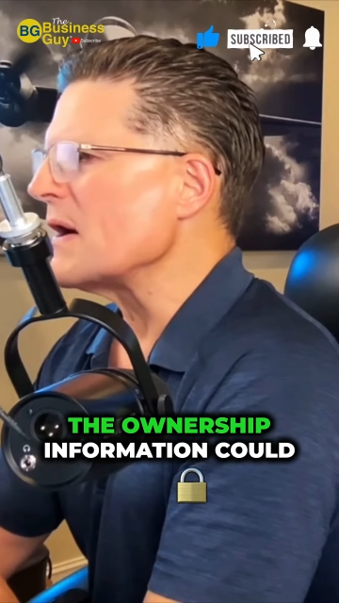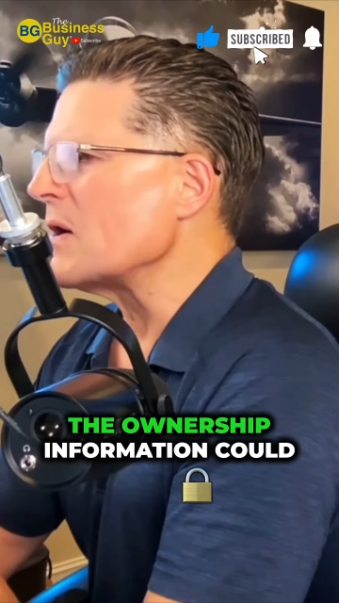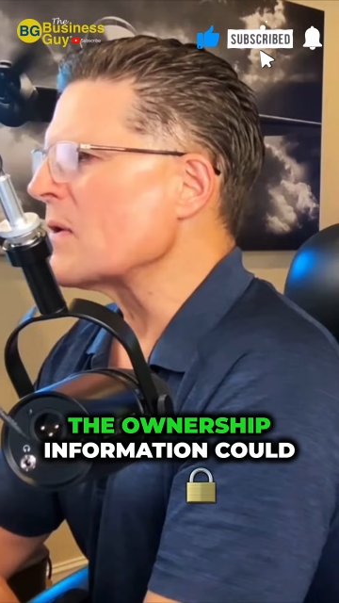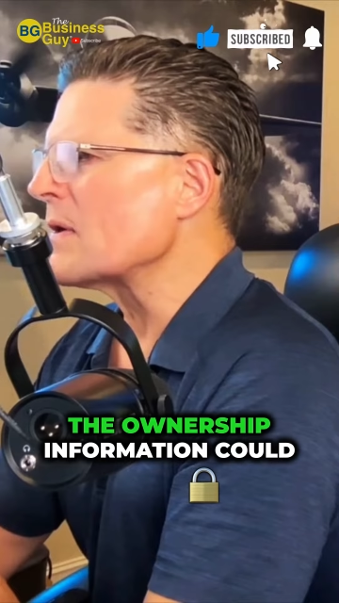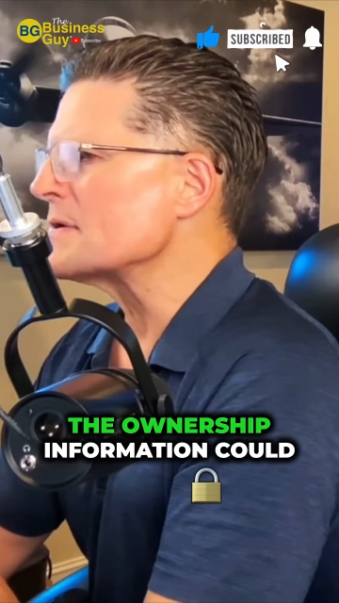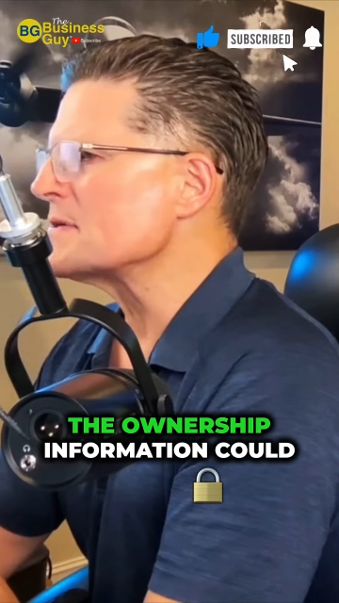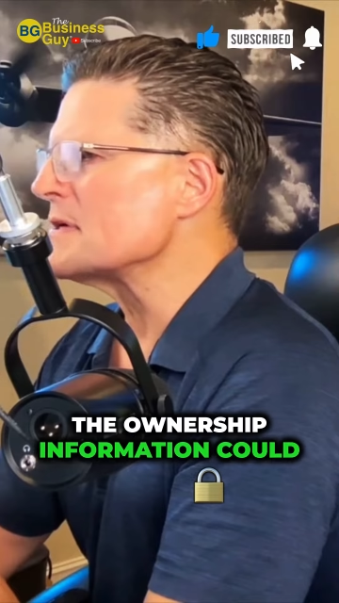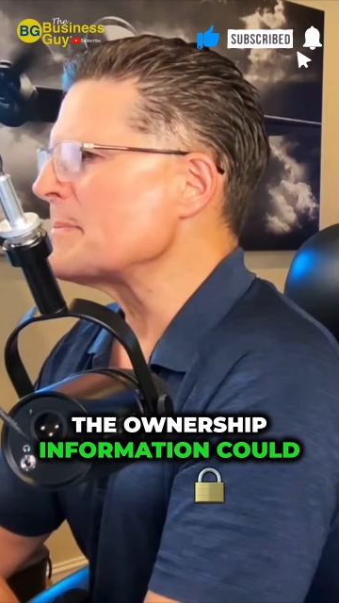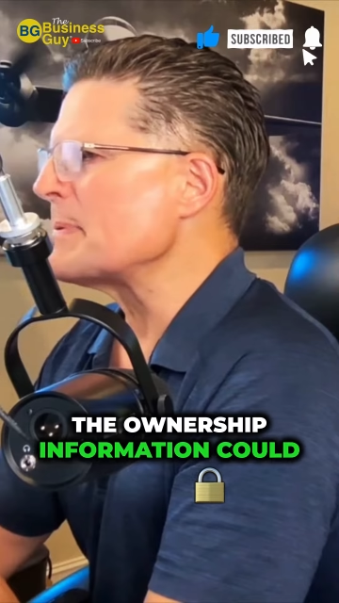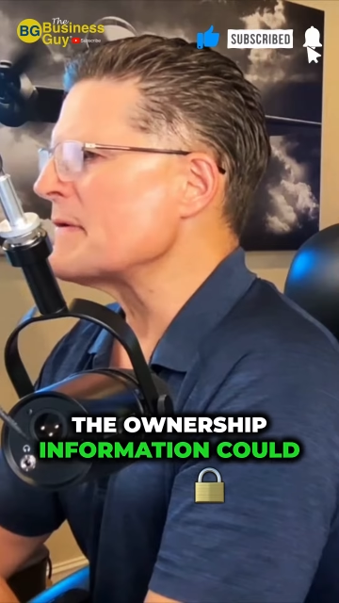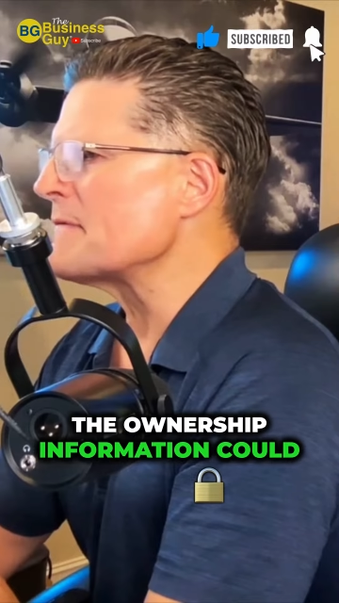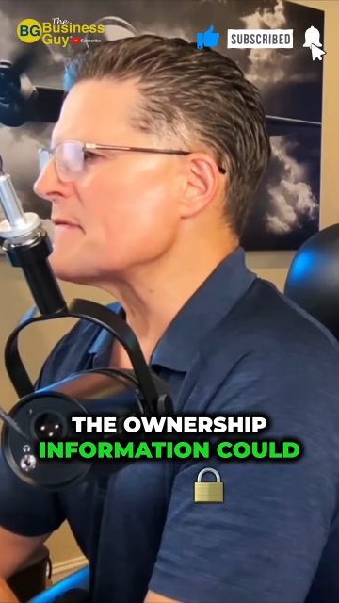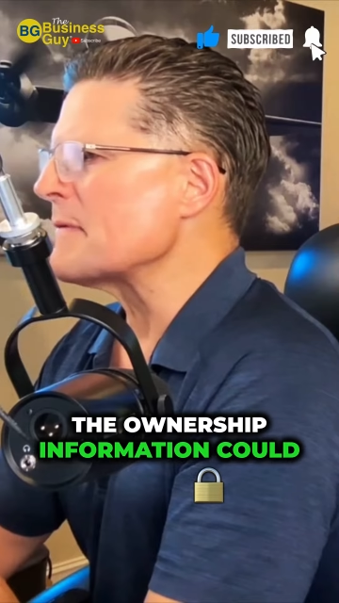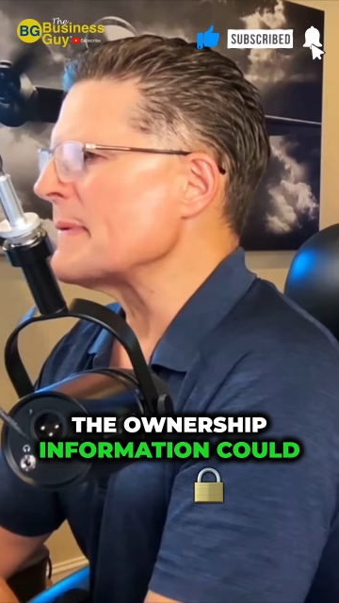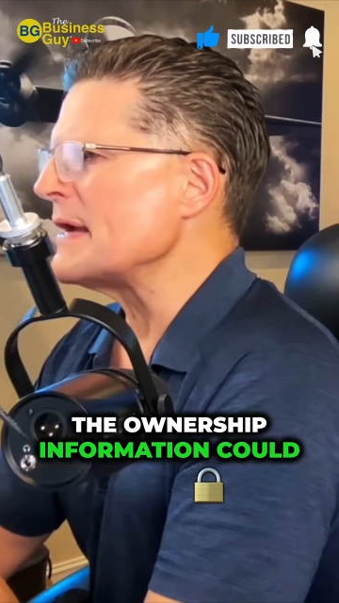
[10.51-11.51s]
ownership
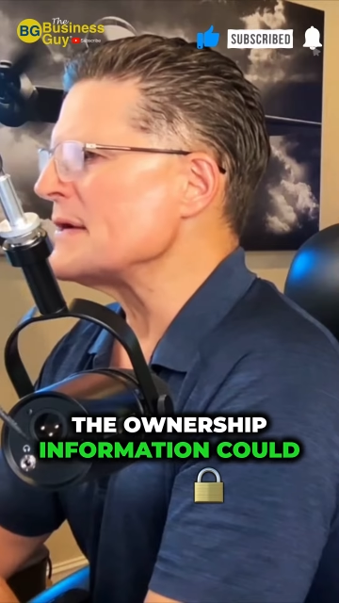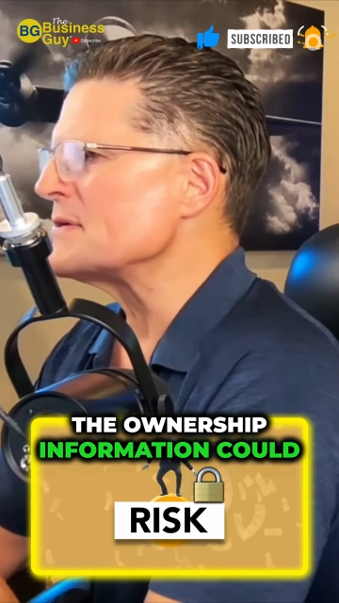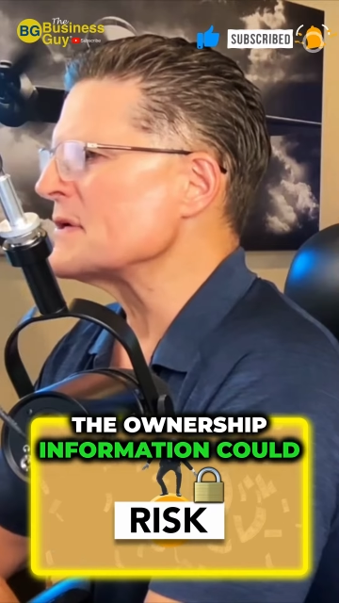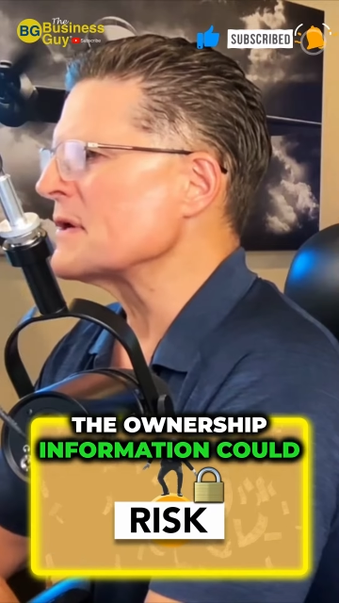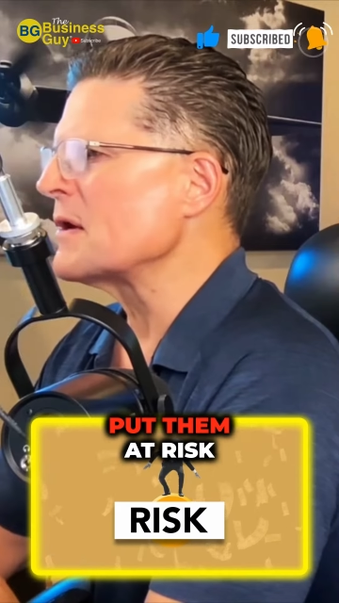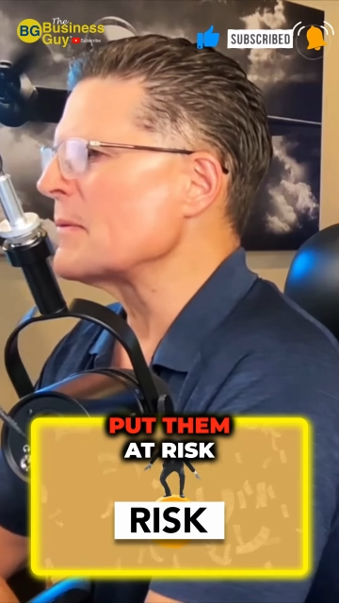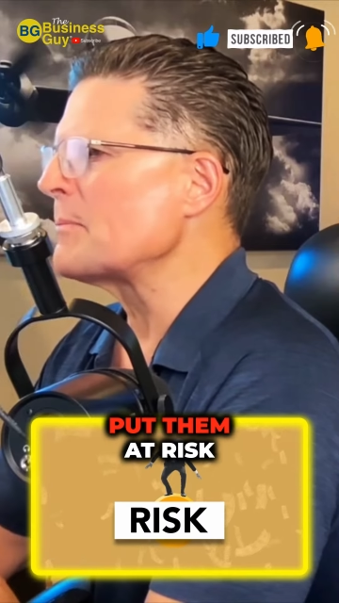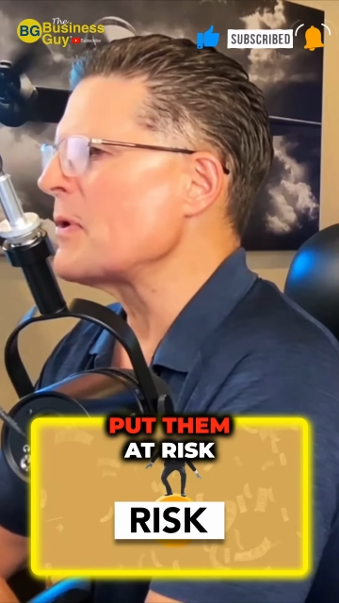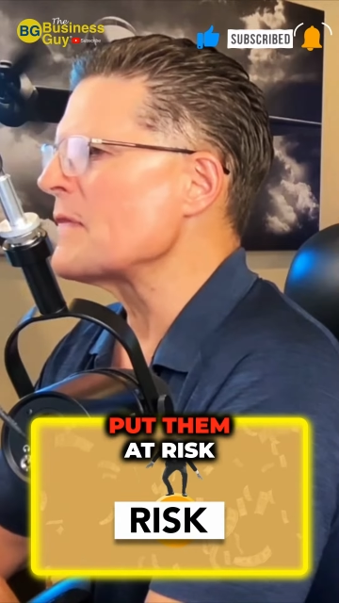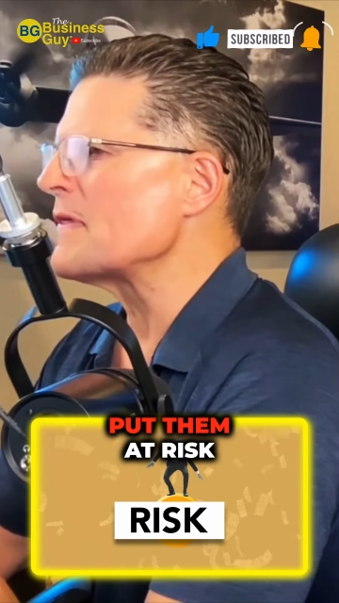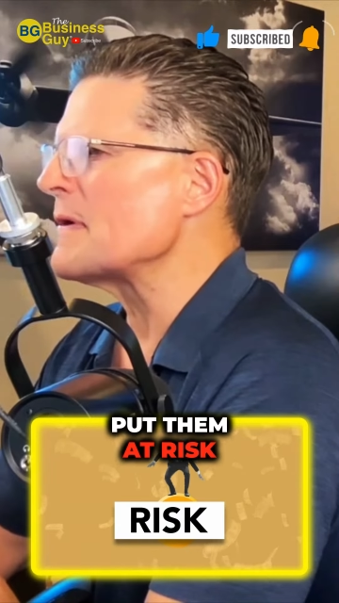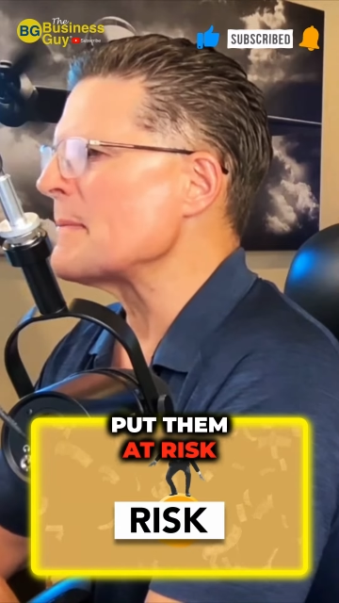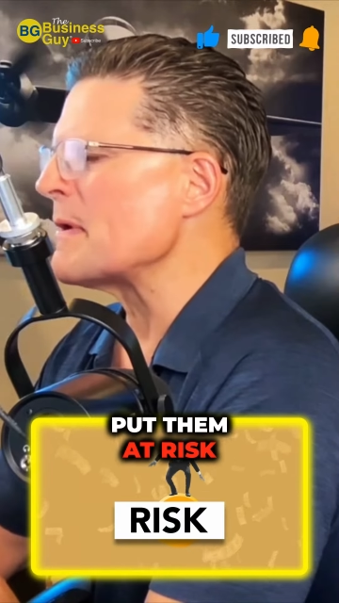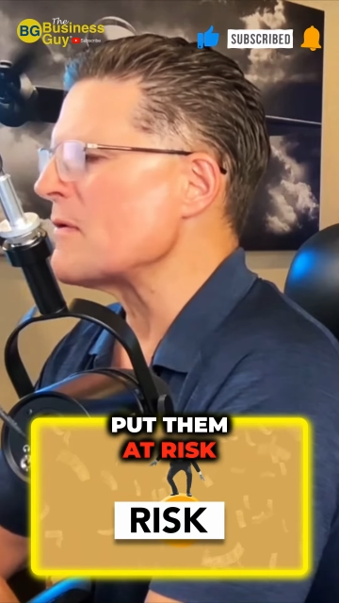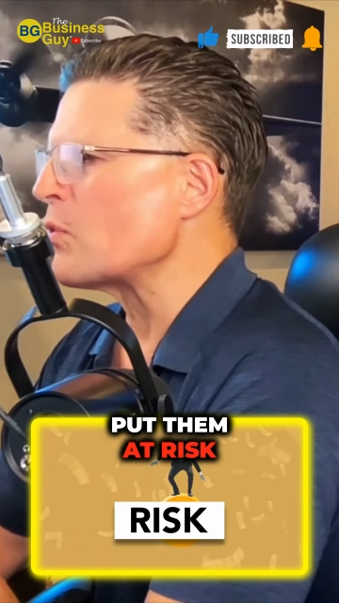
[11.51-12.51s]
information could put them at